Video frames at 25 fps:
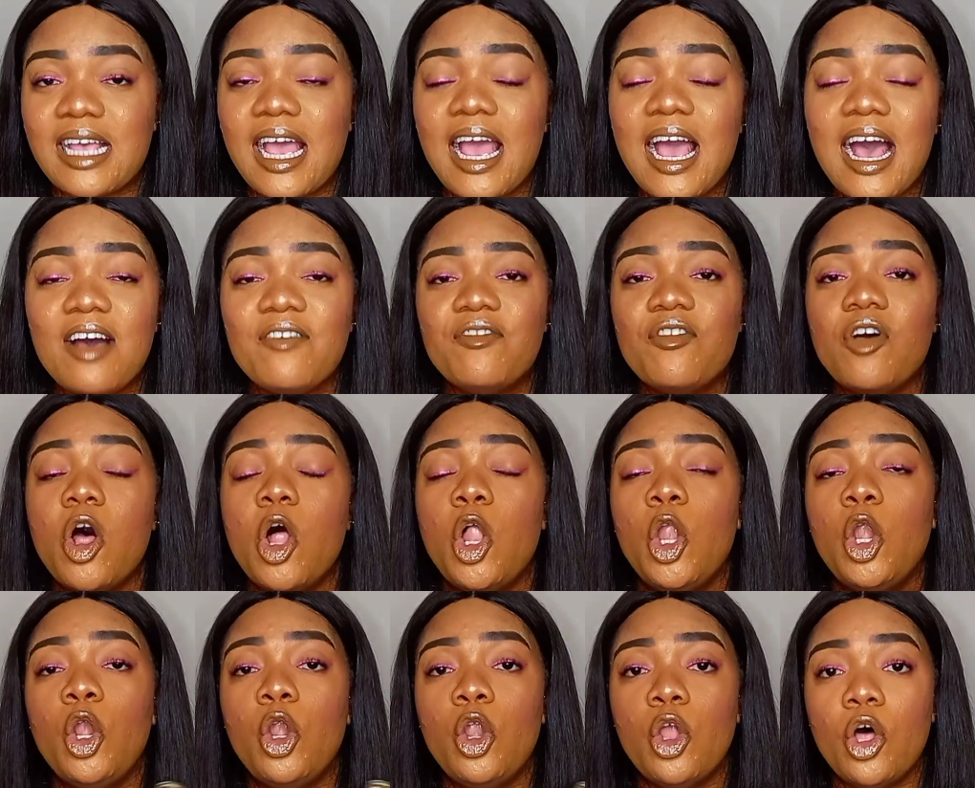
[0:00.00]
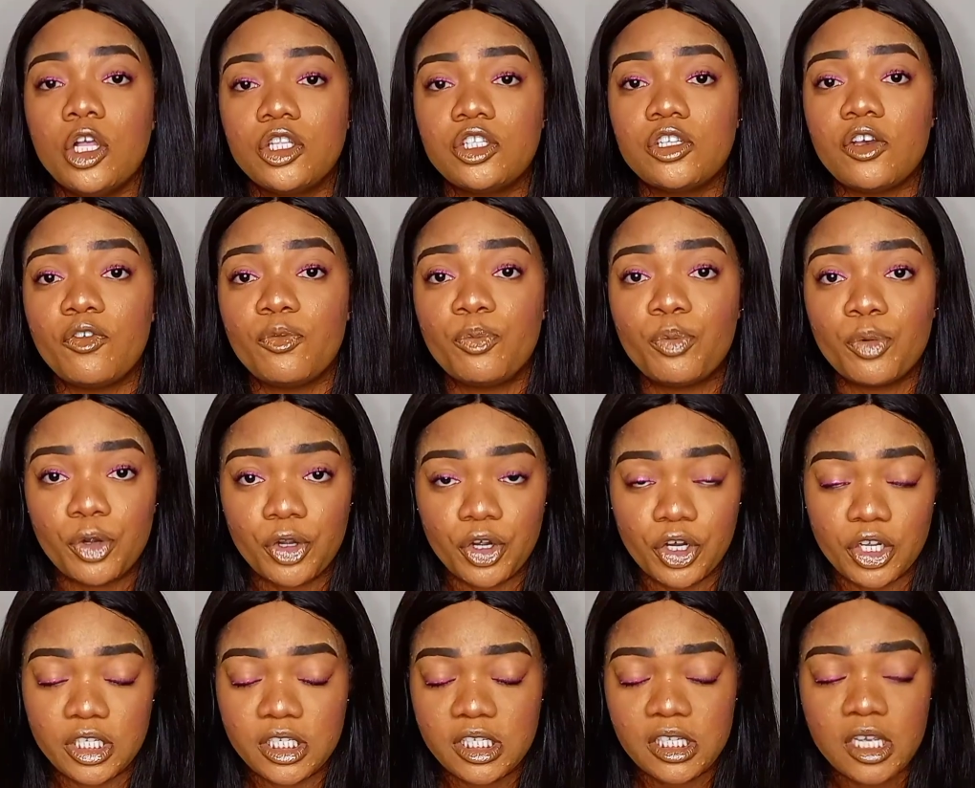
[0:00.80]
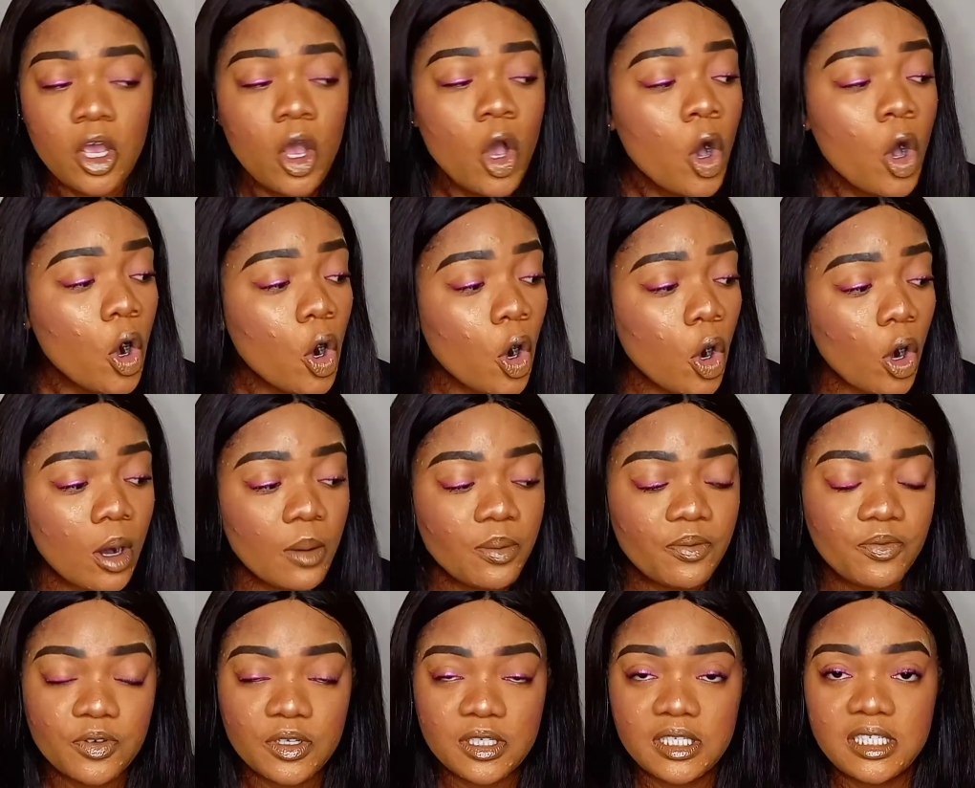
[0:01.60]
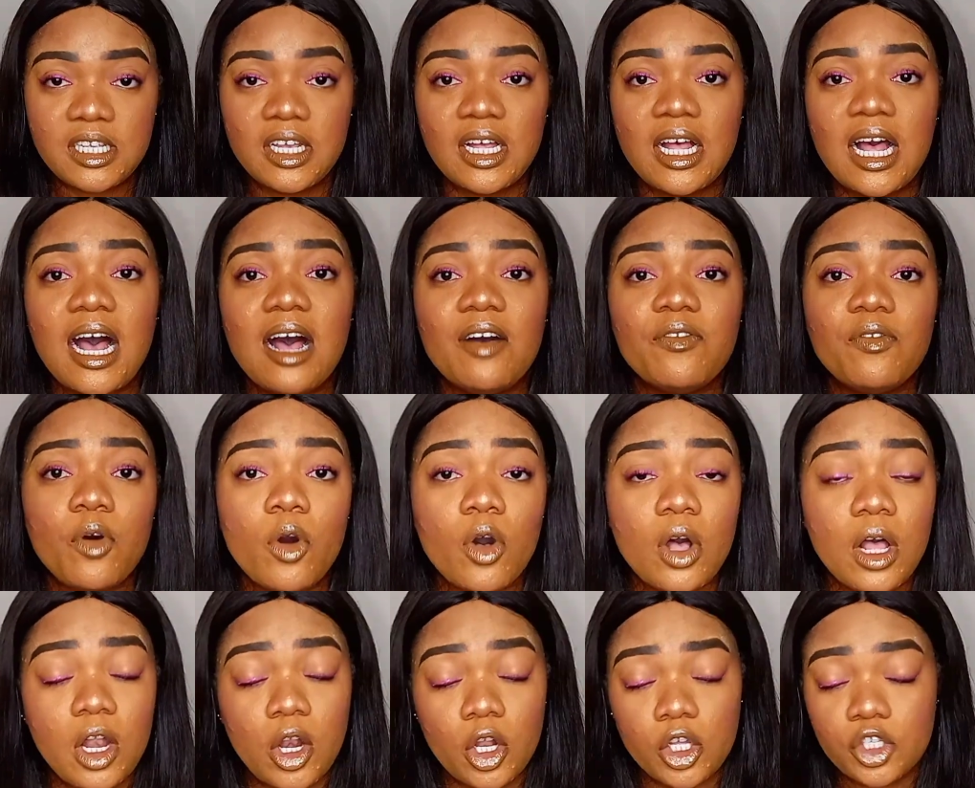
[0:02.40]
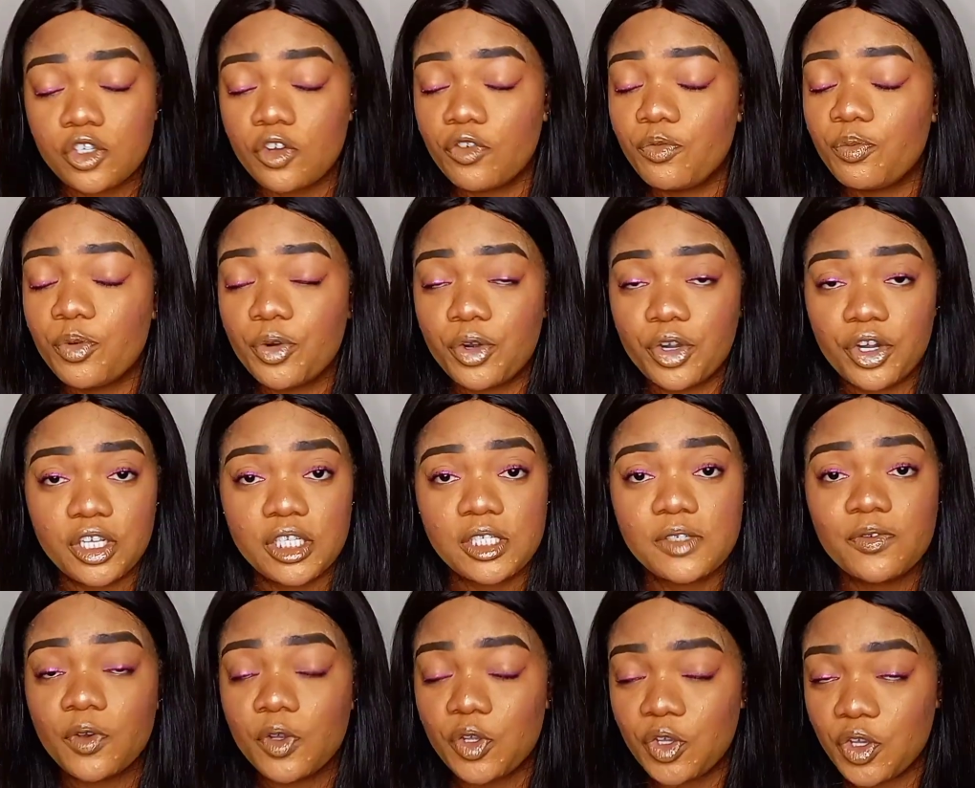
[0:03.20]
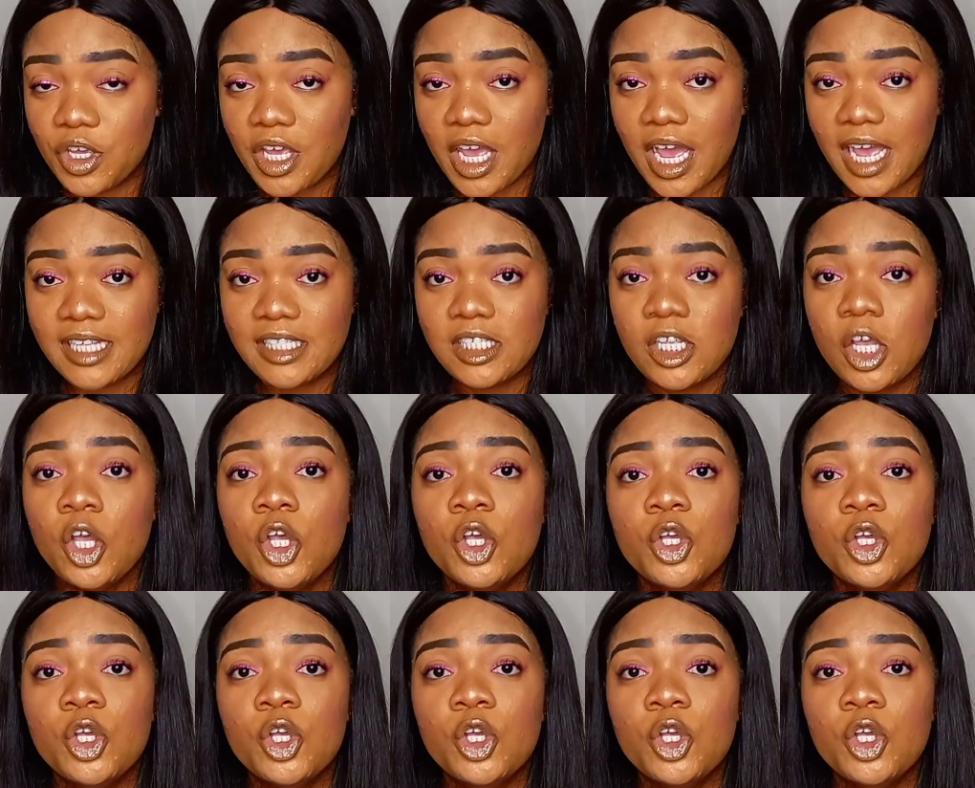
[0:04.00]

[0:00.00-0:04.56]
I have a lot of products up for sale. I have a lot of products for you guys.